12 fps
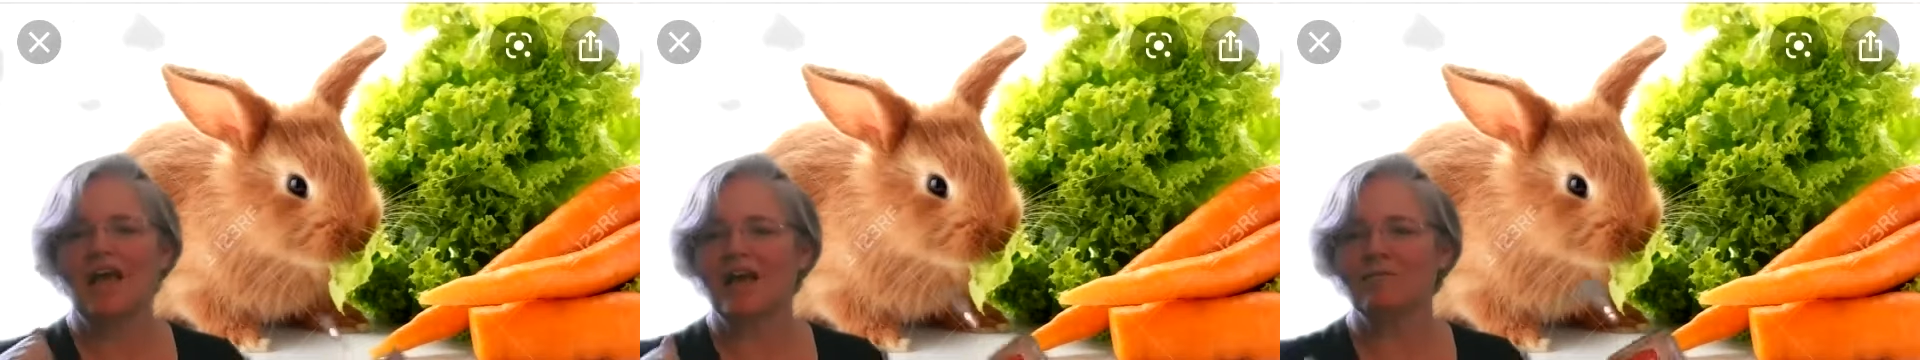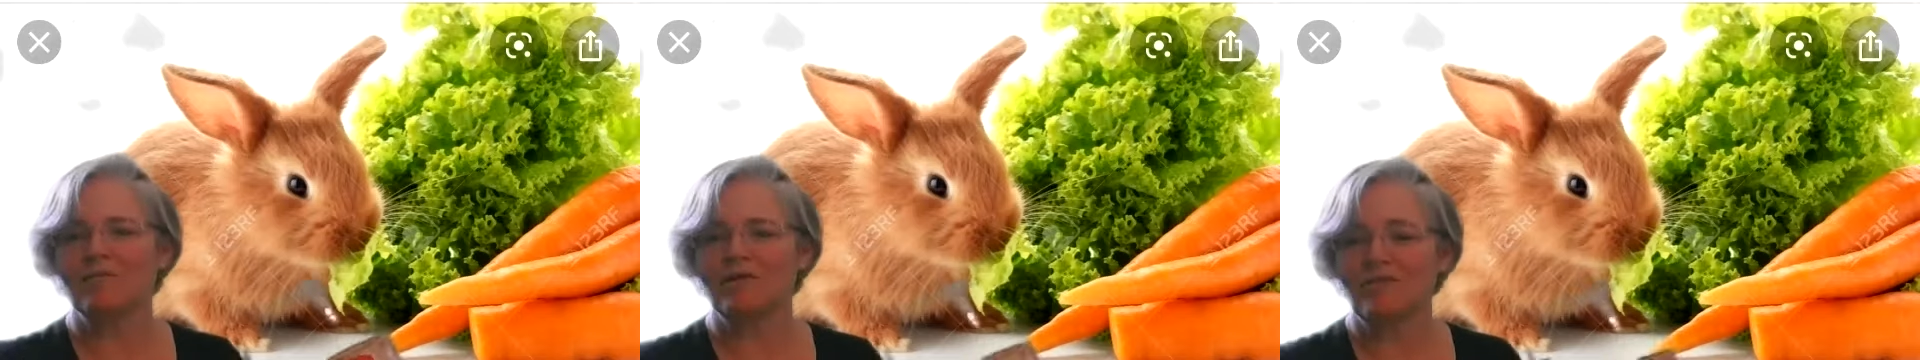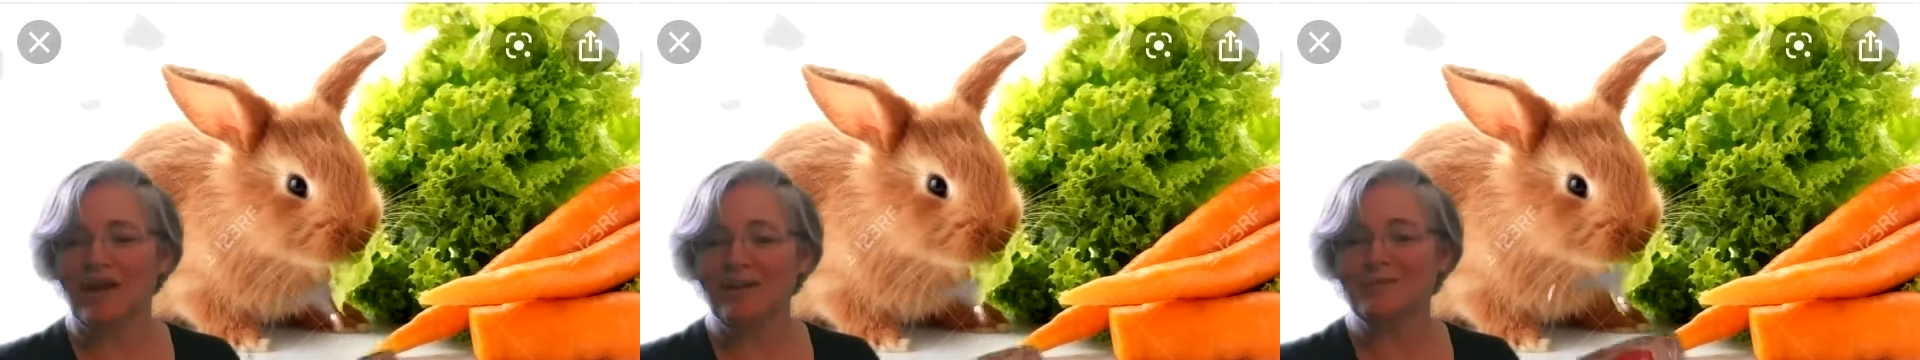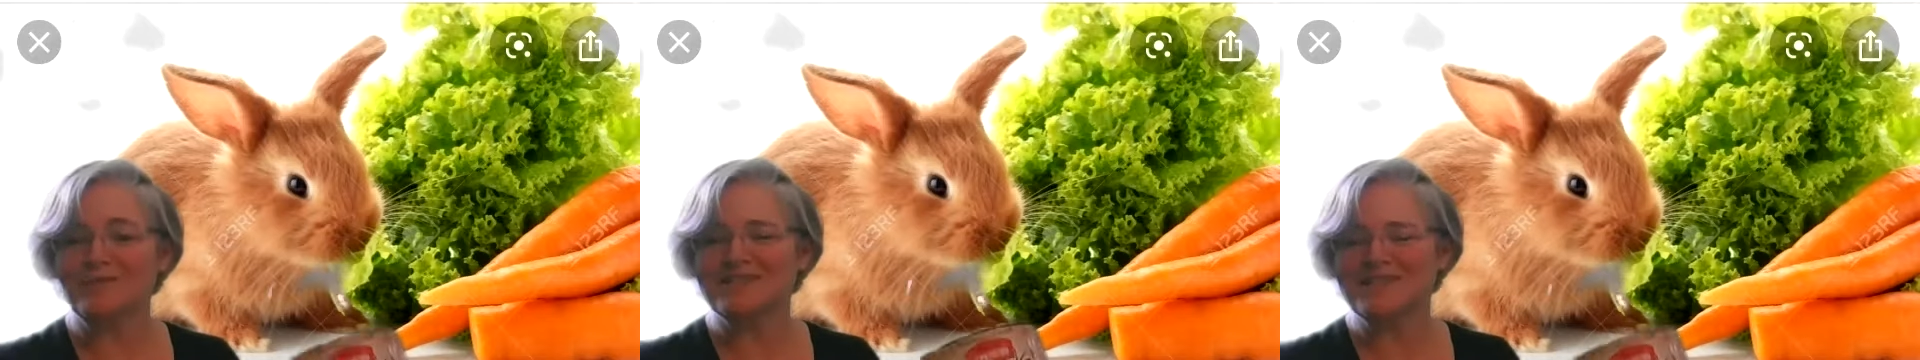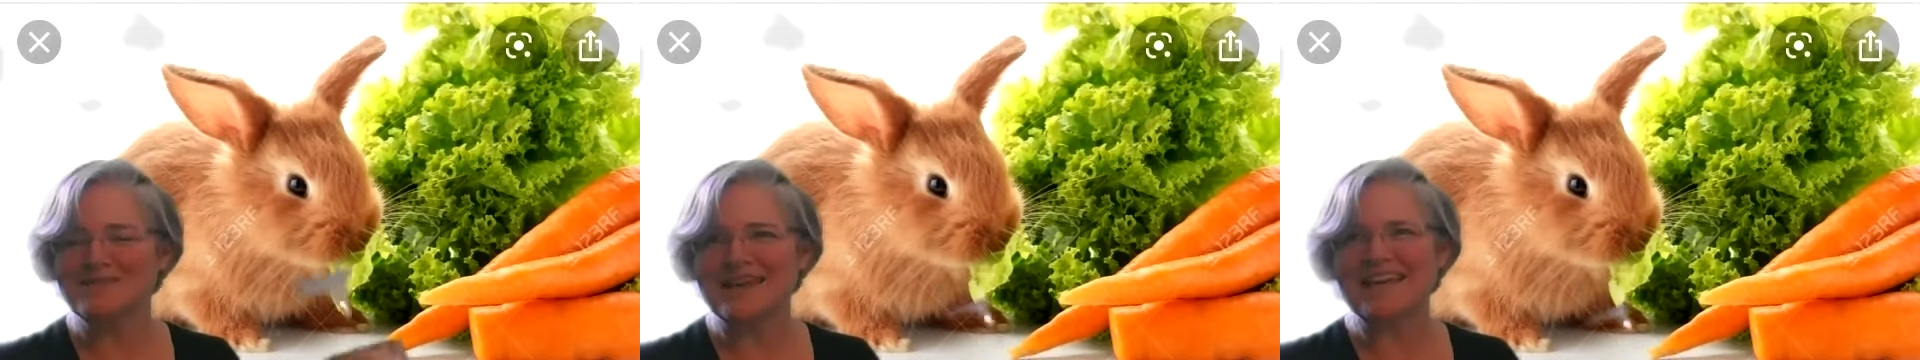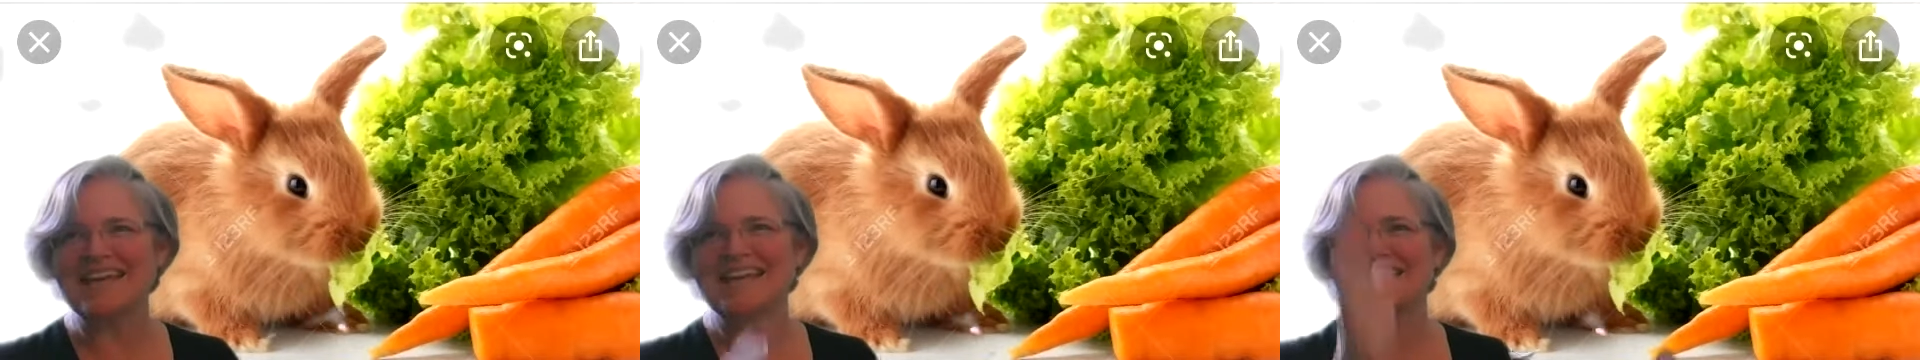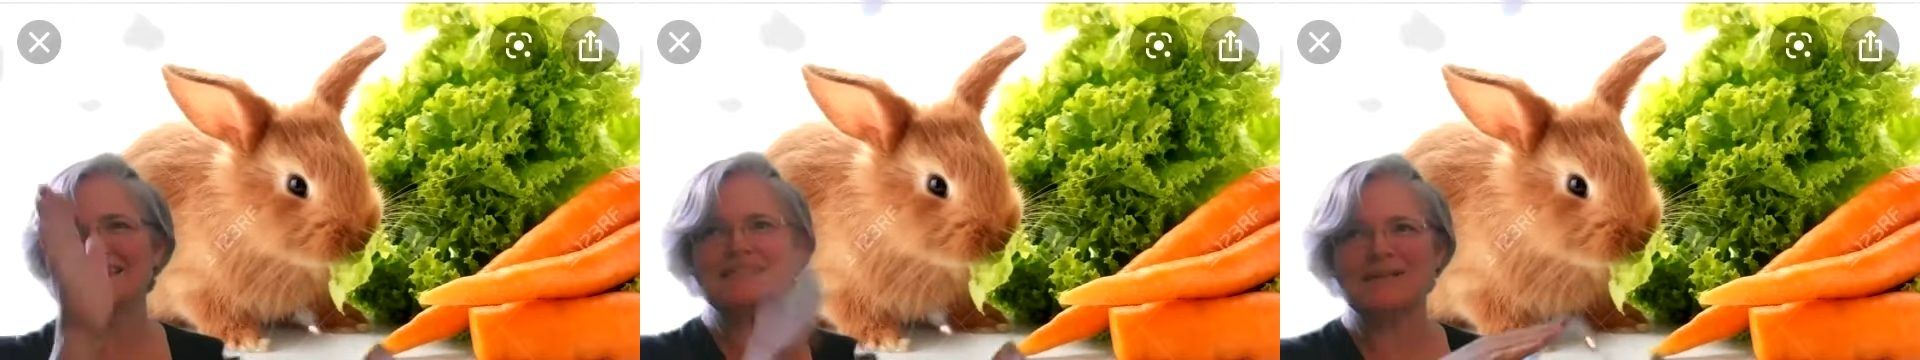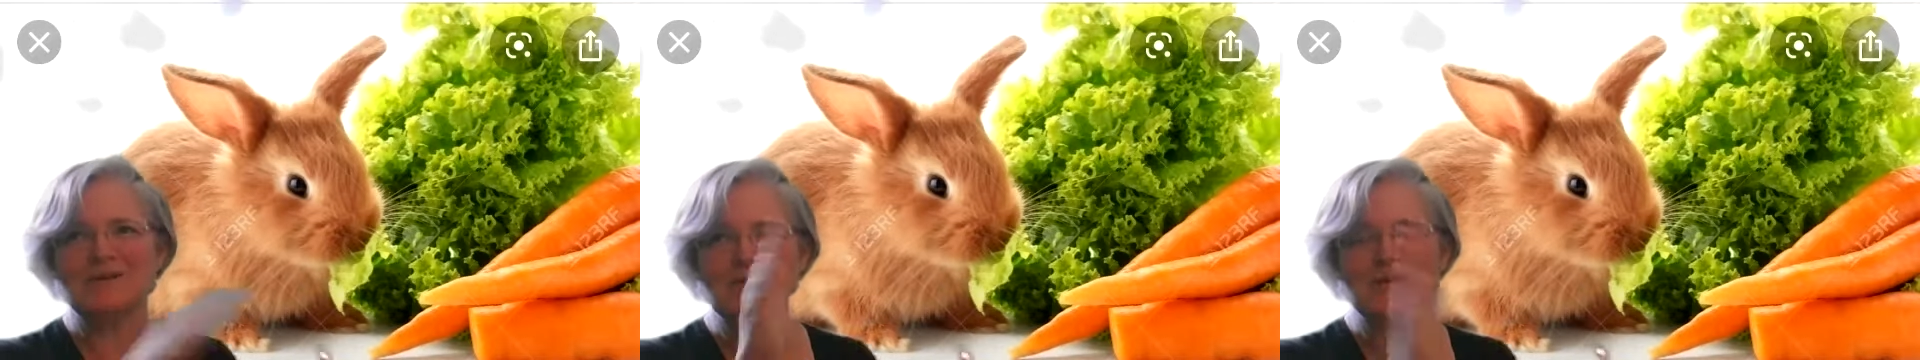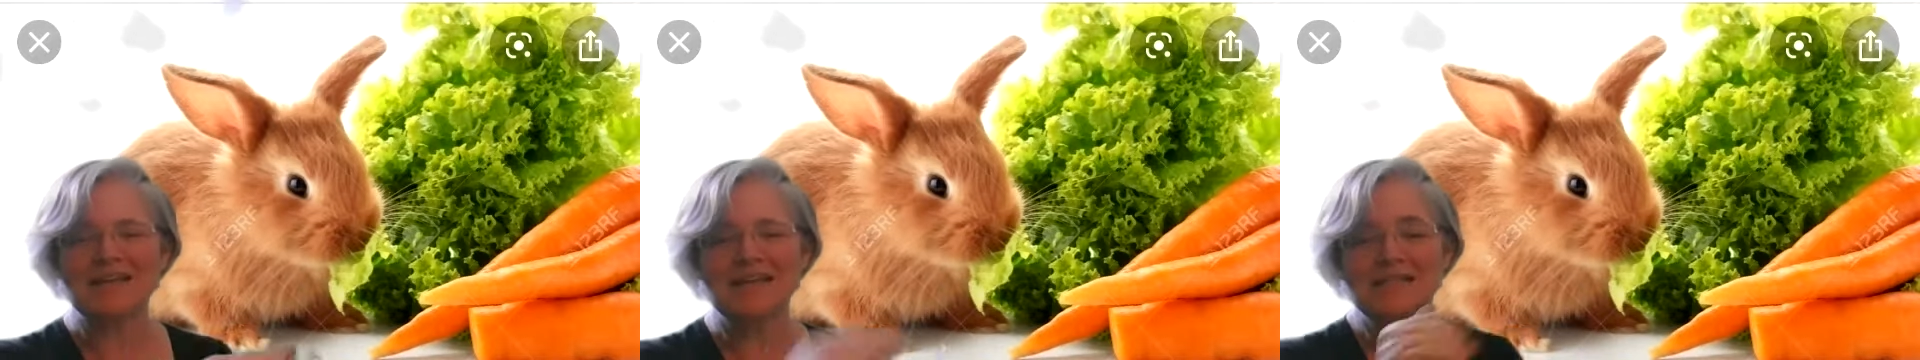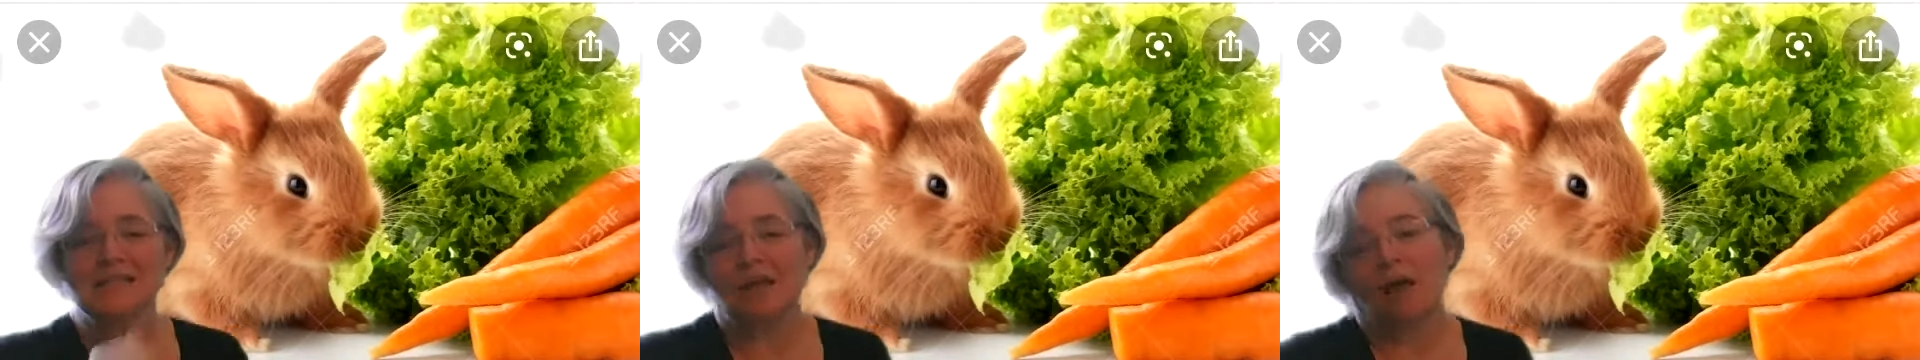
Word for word: And my ripe tomatoes, oh yes.